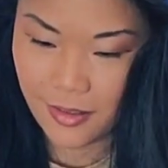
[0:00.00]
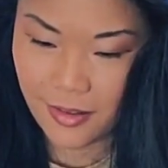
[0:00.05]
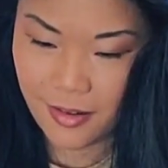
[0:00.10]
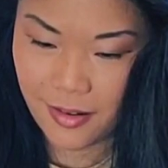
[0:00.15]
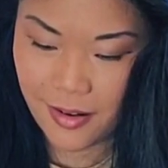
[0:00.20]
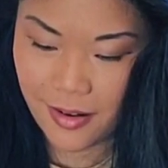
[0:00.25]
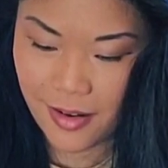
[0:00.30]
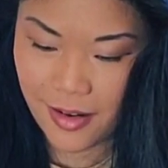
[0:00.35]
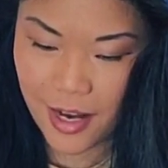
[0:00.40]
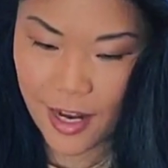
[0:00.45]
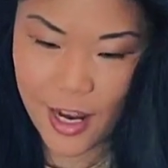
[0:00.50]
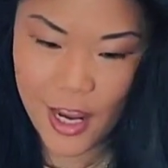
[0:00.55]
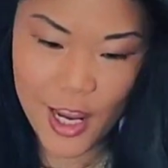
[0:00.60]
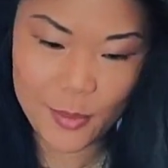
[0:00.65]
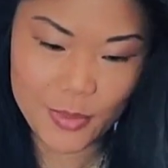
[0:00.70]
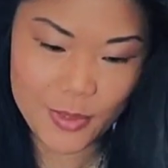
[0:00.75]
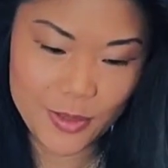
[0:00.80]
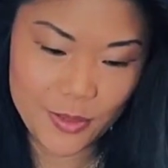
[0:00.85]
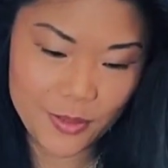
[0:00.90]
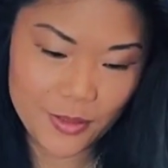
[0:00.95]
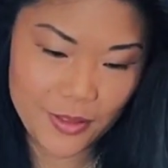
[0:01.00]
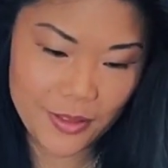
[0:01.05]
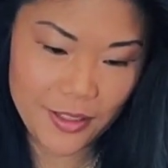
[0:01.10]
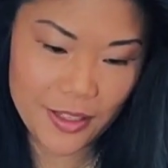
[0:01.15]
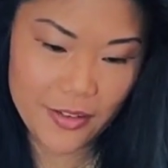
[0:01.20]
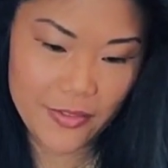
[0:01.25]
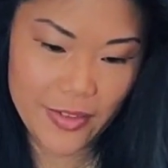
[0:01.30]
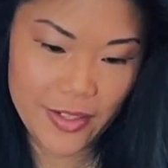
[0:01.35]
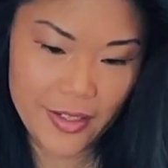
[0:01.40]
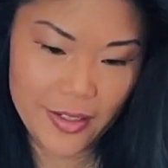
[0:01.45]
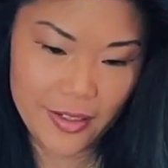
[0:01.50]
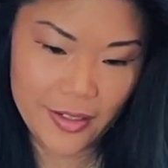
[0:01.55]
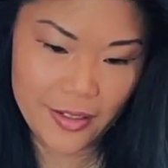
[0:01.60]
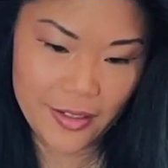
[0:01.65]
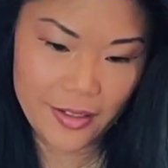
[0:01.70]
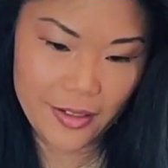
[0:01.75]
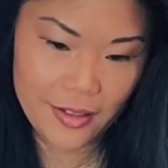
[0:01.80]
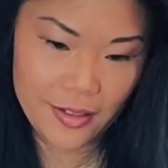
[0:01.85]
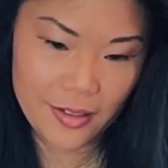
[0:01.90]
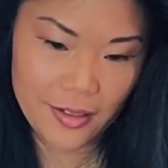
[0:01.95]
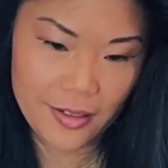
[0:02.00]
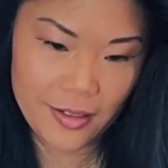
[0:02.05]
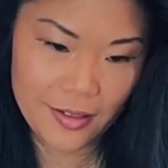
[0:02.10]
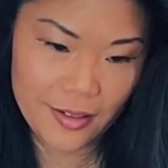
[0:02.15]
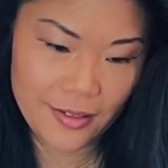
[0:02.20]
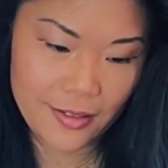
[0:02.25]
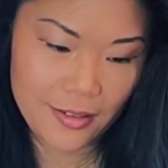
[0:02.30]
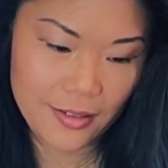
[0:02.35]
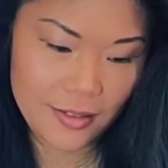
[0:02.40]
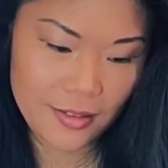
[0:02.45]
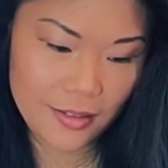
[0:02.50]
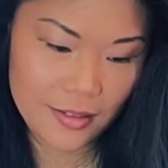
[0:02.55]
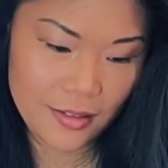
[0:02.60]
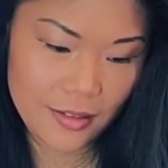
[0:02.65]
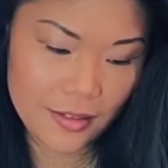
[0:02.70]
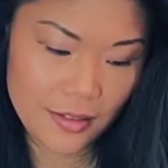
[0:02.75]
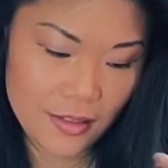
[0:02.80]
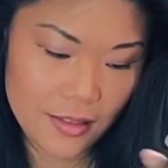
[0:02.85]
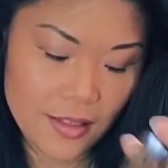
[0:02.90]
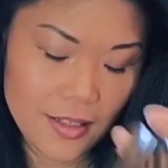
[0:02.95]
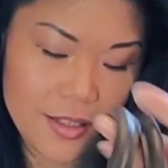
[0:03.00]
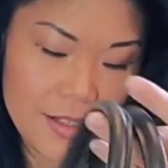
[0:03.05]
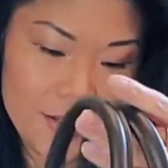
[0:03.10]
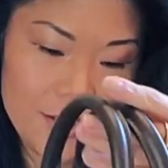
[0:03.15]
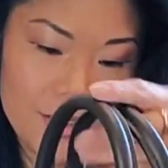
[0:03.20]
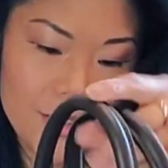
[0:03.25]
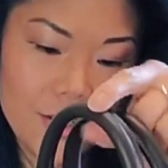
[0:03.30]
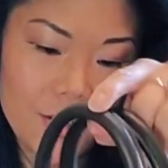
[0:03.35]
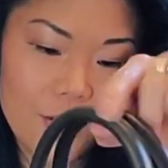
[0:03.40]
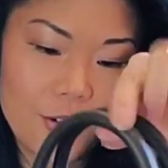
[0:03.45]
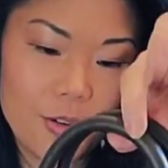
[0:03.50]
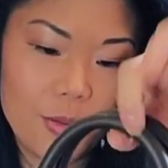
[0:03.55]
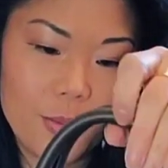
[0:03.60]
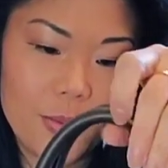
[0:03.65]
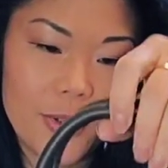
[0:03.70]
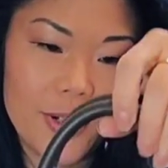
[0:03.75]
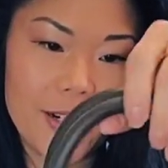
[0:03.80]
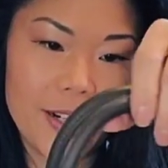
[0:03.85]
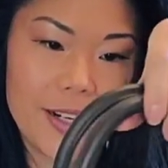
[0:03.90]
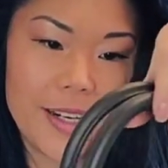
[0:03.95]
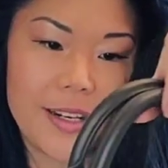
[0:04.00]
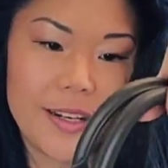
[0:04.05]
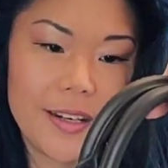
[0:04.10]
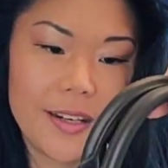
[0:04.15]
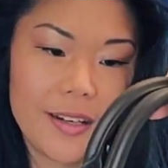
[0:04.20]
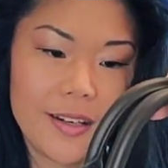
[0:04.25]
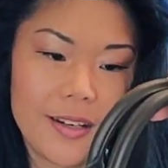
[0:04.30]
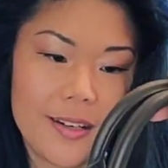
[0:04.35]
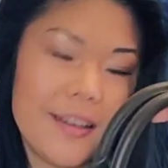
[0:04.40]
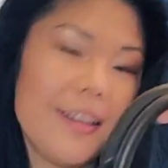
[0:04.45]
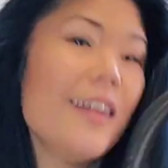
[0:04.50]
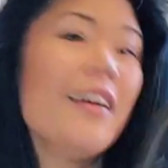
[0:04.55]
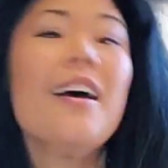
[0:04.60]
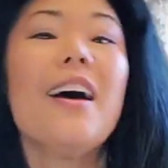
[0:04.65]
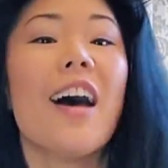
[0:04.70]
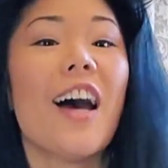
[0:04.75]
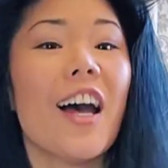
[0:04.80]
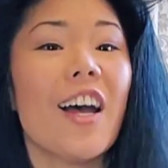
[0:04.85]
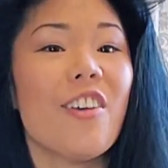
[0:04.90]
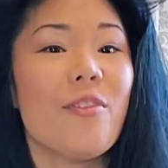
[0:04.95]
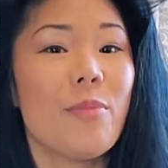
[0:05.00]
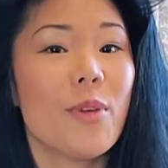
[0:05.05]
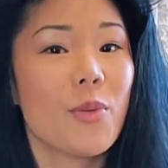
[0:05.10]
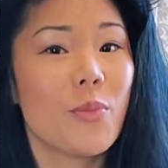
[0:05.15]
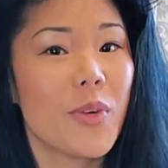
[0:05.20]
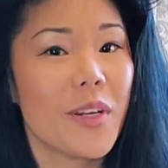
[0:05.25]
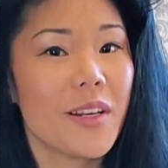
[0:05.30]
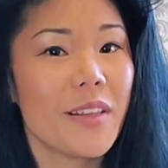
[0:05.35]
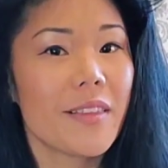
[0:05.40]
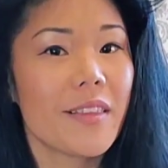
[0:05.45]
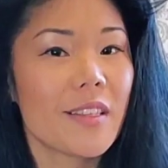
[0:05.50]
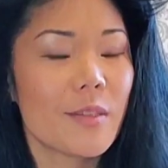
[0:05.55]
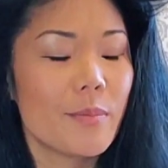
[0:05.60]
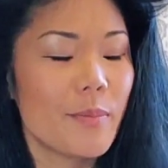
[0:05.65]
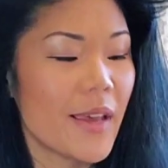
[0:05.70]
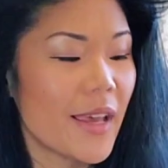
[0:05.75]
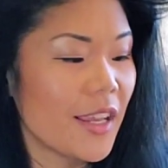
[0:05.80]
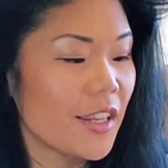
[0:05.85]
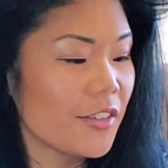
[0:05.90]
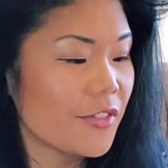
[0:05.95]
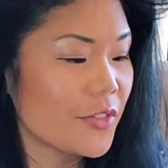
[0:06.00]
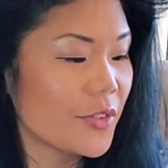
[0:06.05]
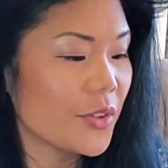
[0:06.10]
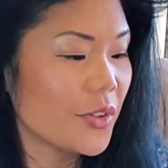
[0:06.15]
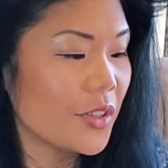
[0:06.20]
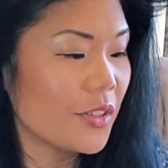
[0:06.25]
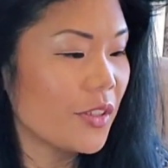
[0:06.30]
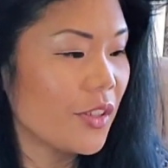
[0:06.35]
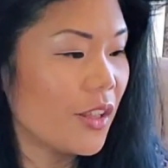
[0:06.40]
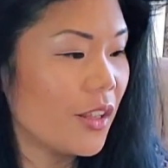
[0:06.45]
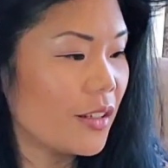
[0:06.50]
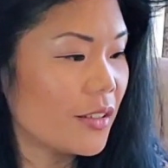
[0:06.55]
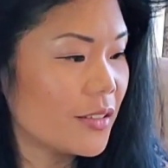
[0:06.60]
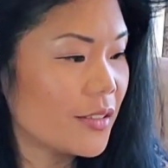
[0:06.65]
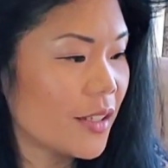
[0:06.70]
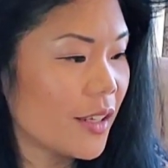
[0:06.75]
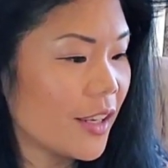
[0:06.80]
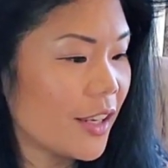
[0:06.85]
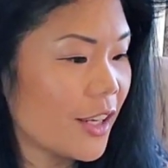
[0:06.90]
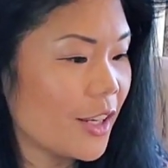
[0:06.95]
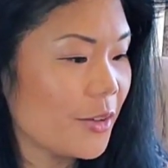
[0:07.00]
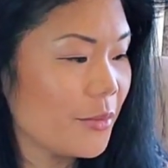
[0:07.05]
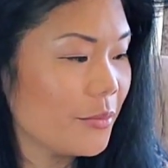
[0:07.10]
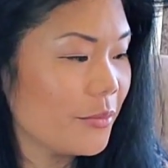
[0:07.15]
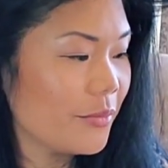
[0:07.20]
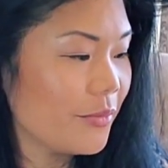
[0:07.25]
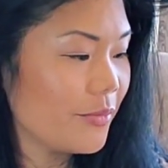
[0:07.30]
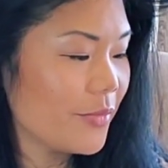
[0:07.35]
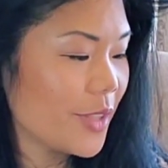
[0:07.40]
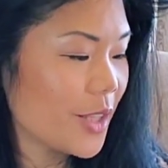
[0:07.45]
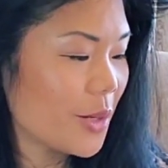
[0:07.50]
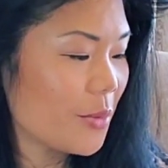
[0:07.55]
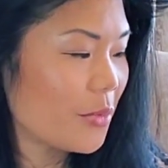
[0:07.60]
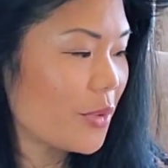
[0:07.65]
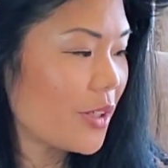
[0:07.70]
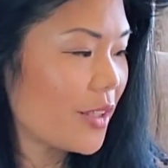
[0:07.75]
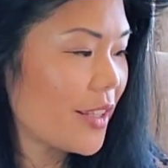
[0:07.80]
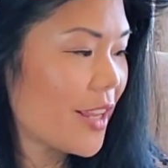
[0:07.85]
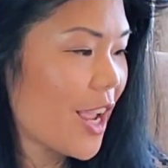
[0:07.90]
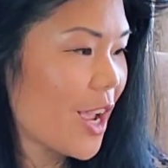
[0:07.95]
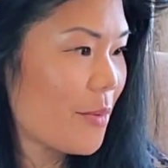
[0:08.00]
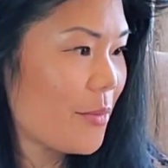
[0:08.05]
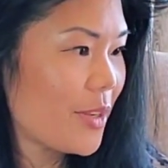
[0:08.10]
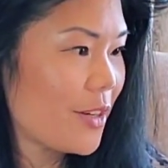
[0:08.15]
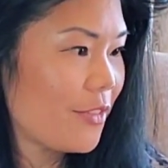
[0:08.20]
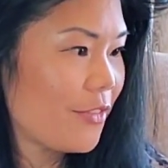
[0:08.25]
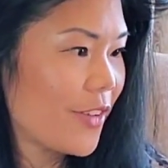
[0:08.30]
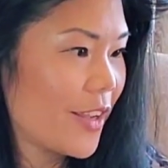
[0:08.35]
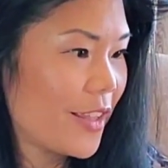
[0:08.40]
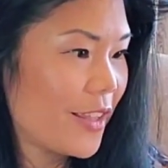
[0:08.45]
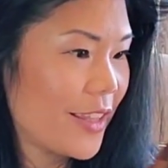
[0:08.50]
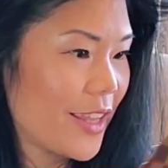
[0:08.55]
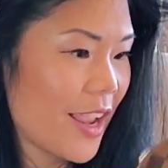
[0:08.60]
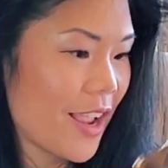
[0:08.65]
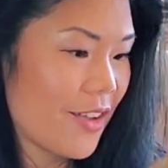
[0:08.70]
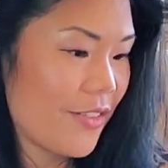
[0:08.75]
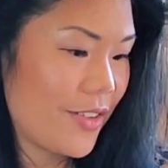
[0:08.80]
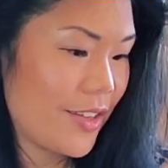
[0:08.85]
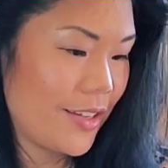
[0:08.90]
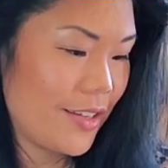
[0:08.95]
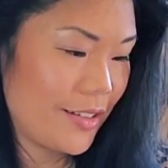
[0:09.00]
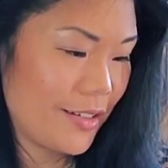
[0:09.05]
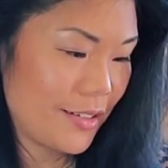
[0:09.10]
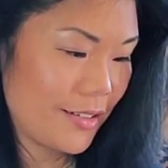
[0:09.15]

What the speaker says: And I absolutely love it. It is so pretty. I've been wanting this bag for a long time, and I'm really happy to finally have it.